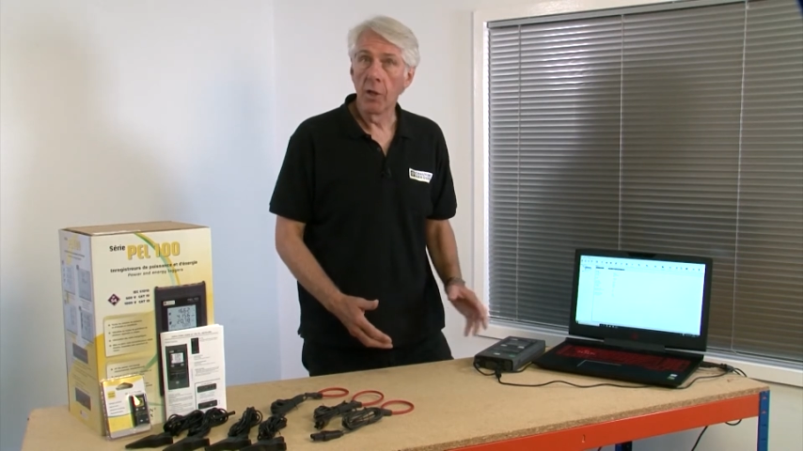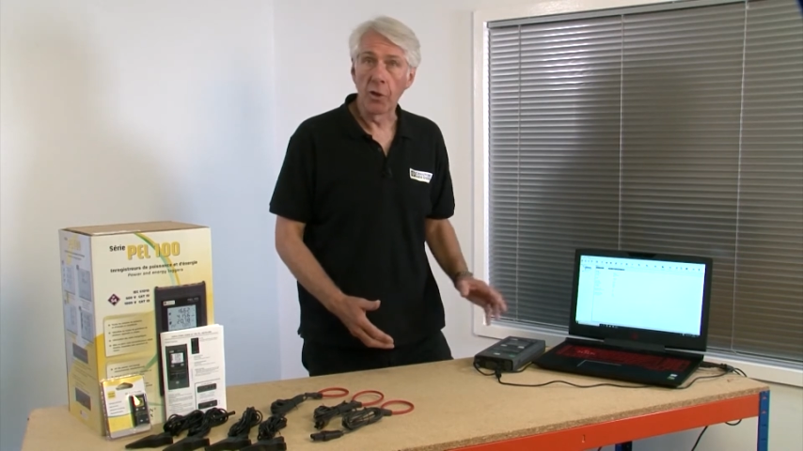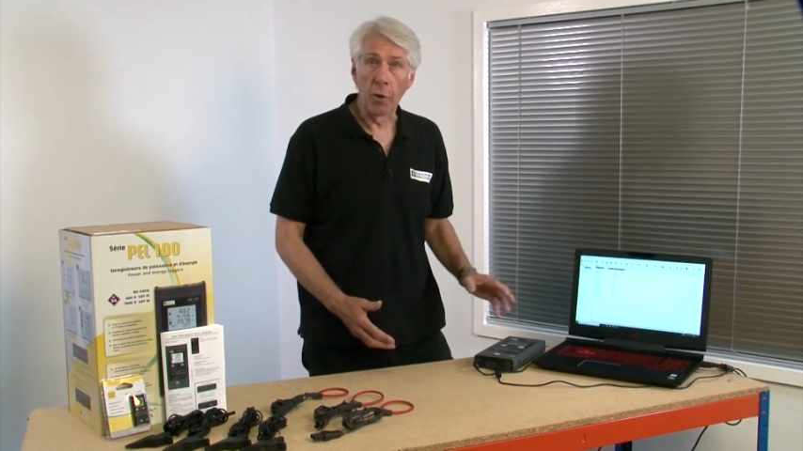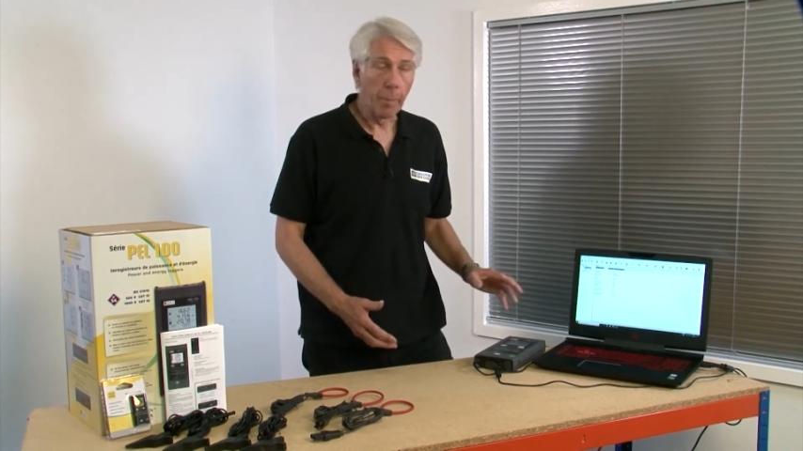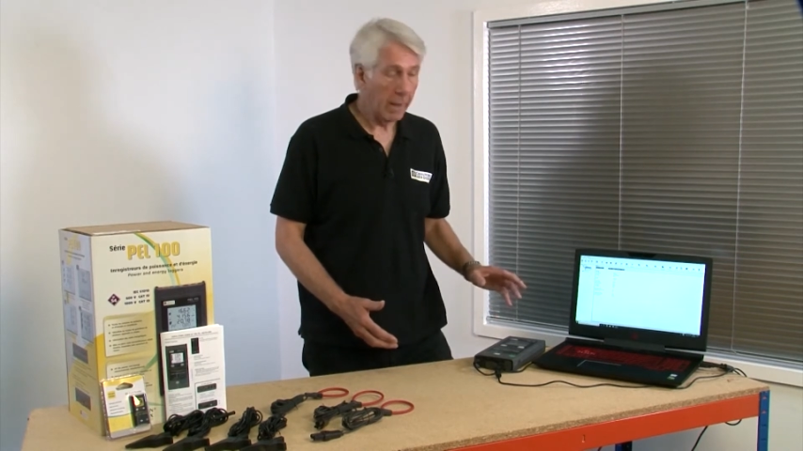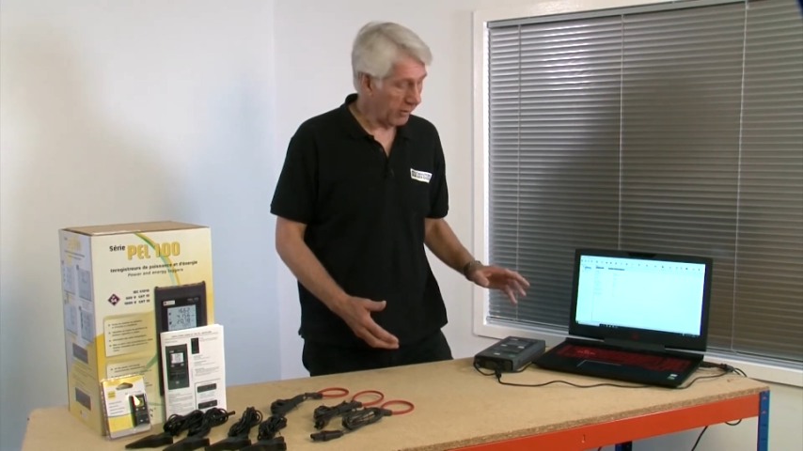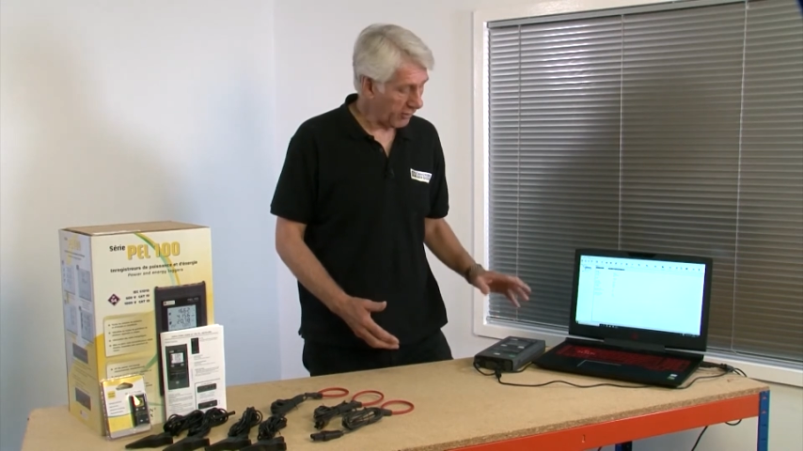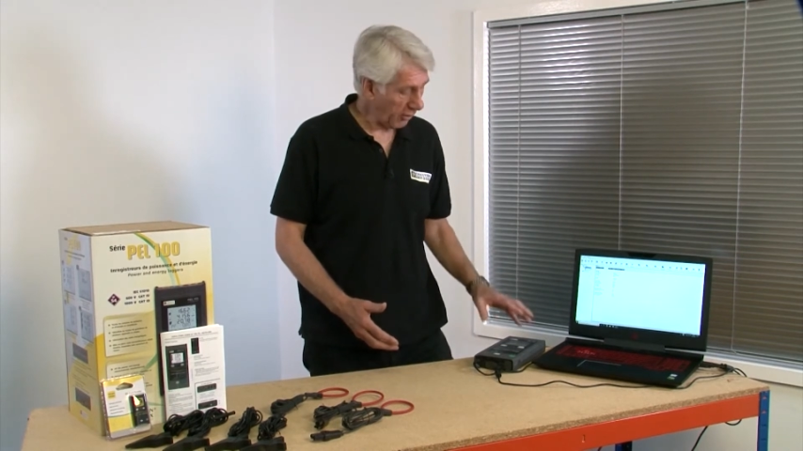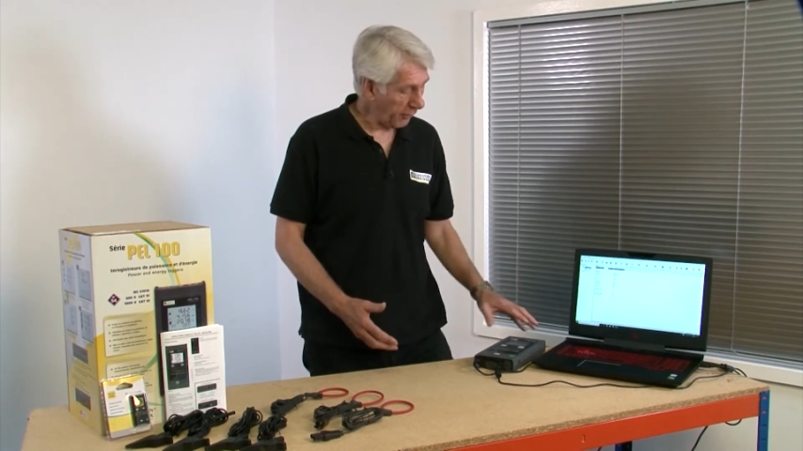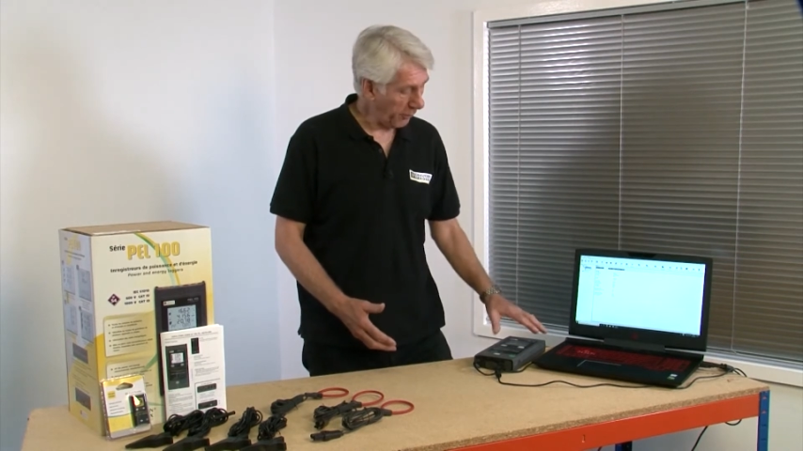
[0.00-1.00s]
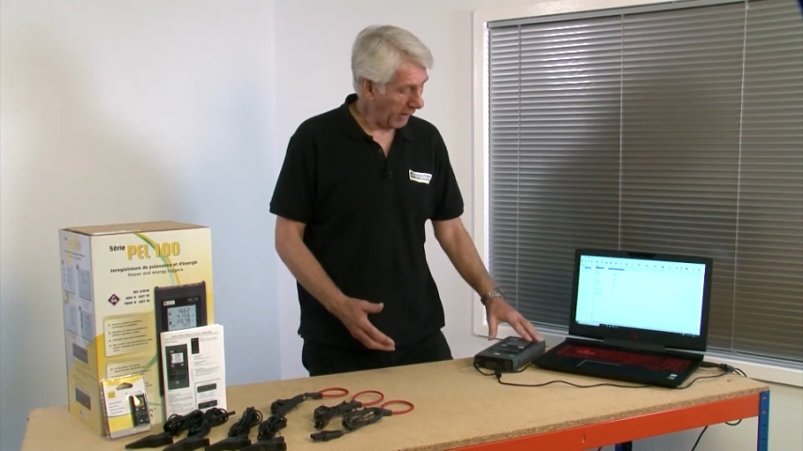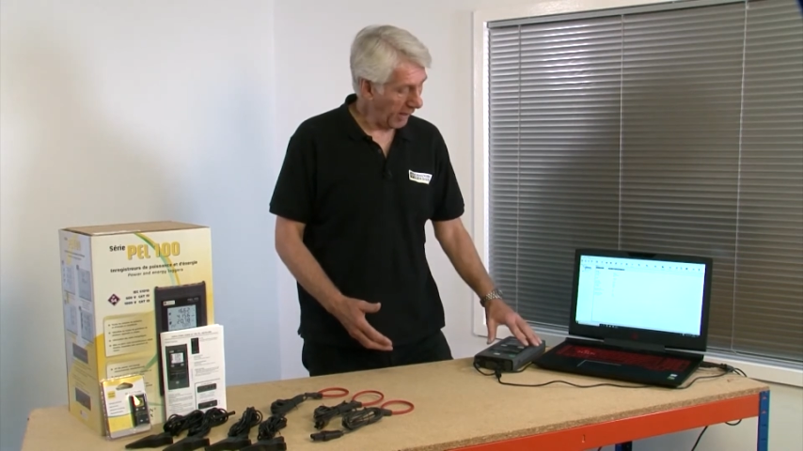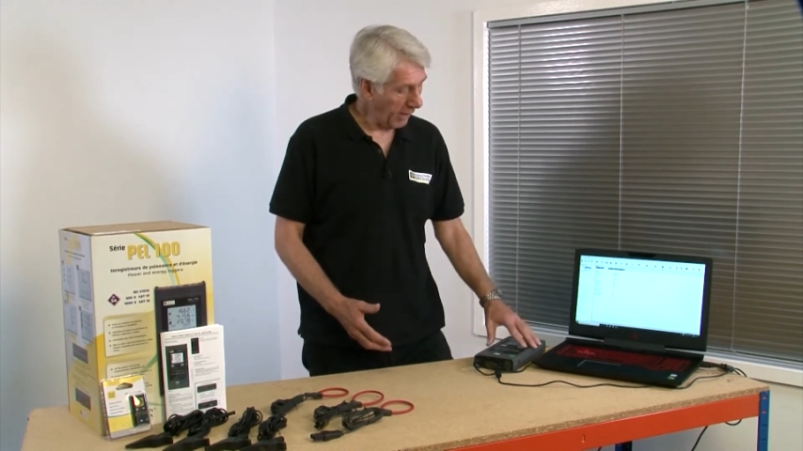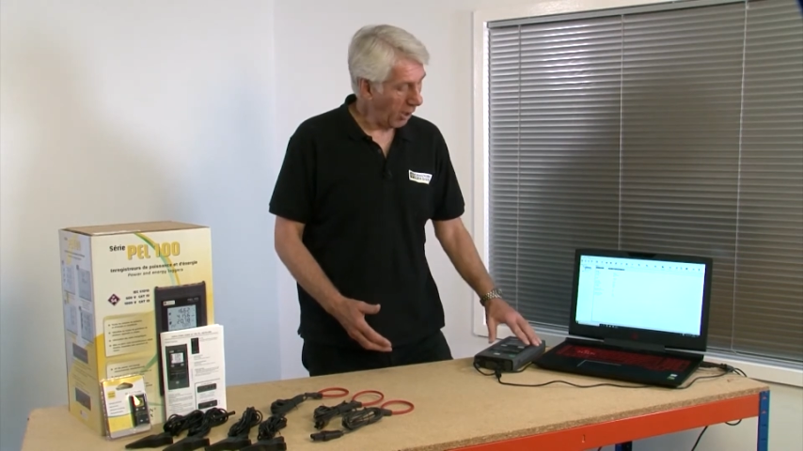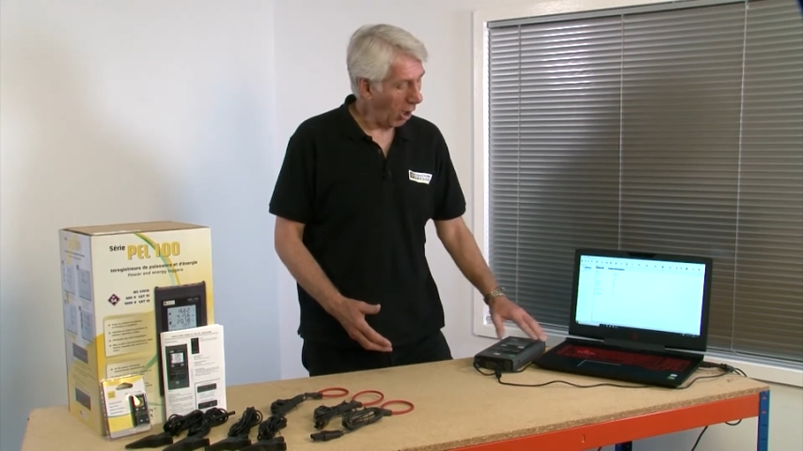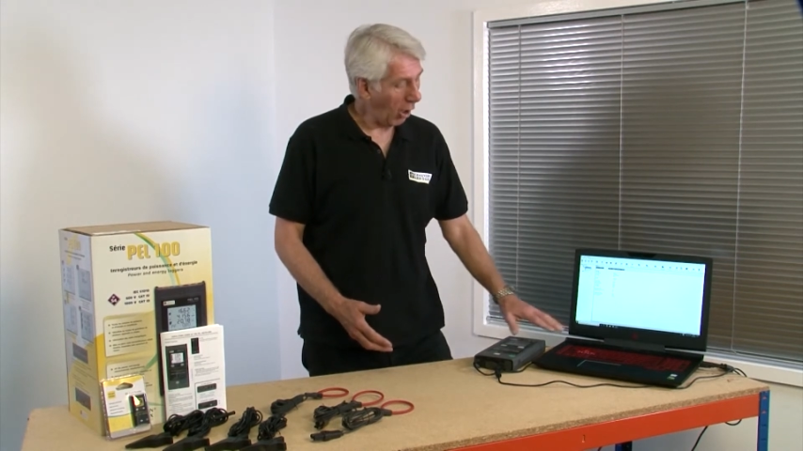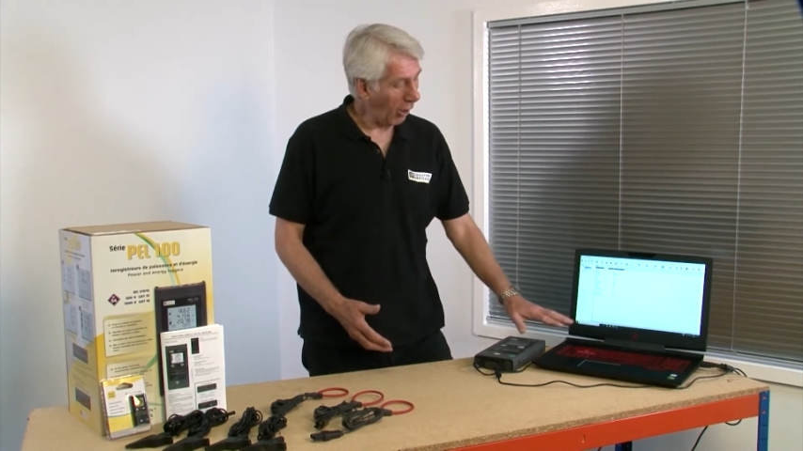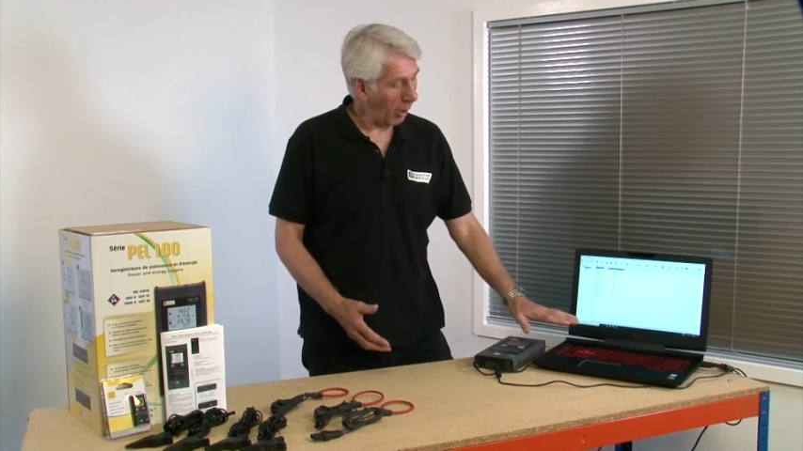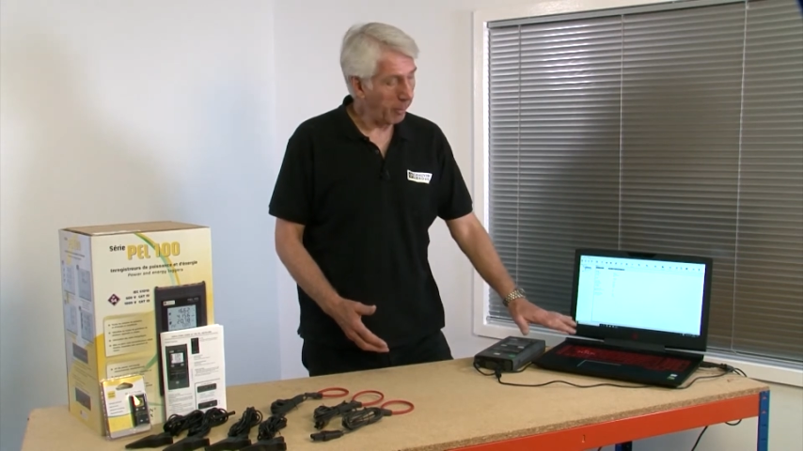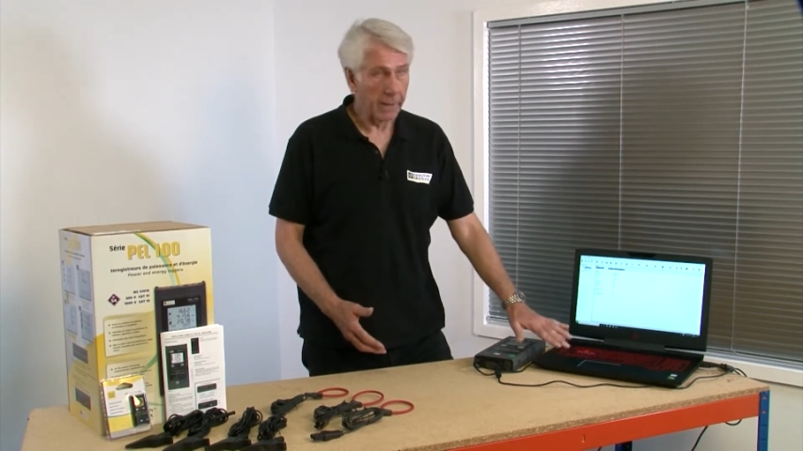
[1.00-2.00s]
to the PEL software on
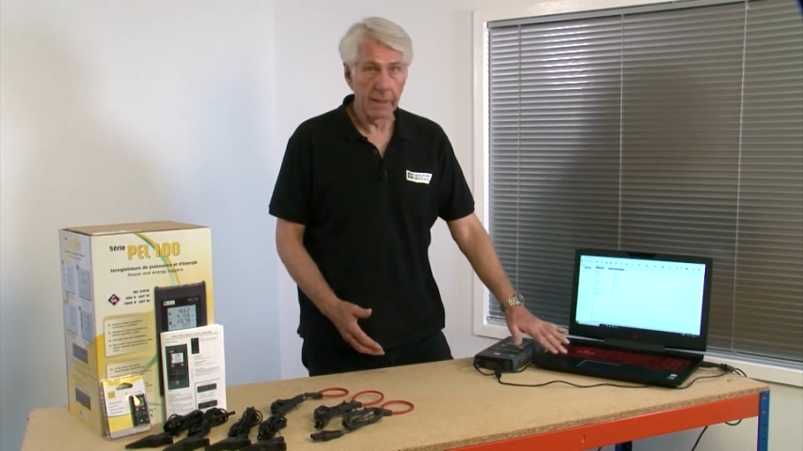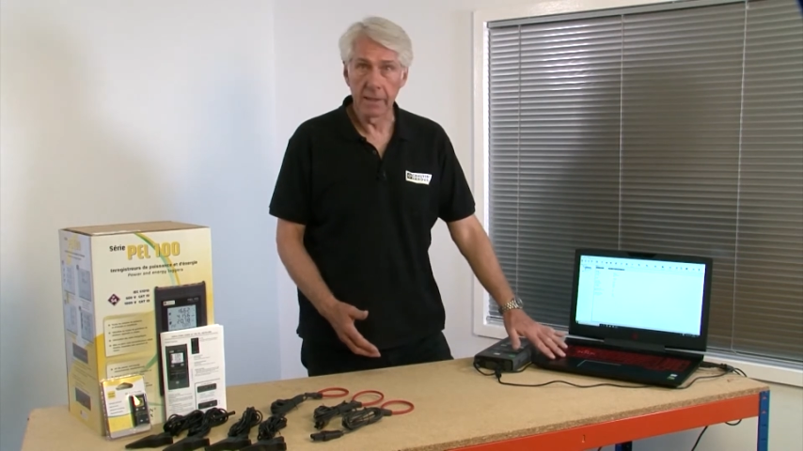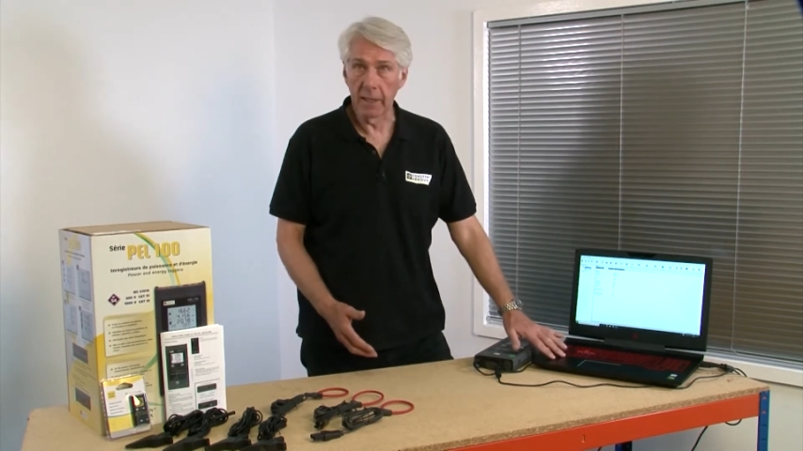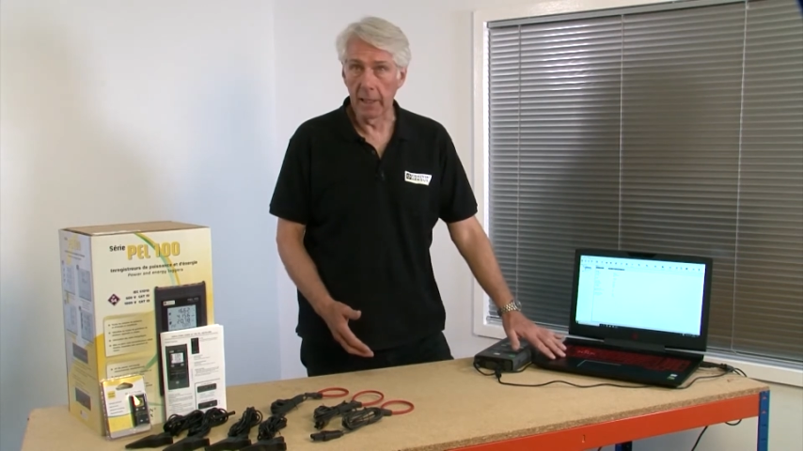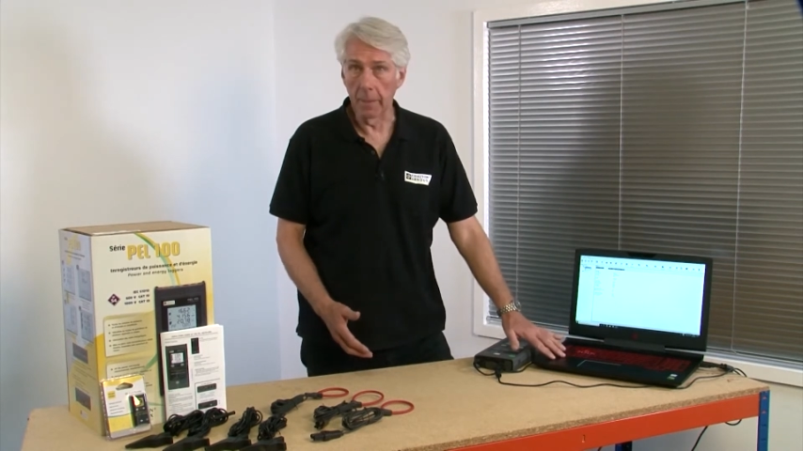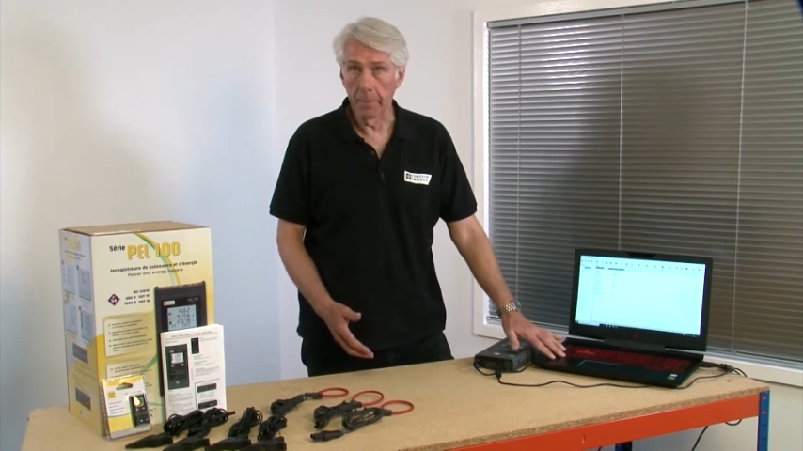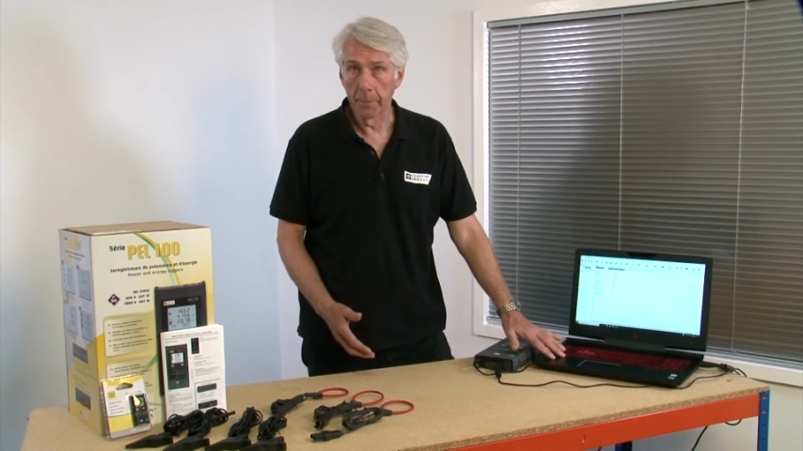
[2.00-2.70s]
our PC.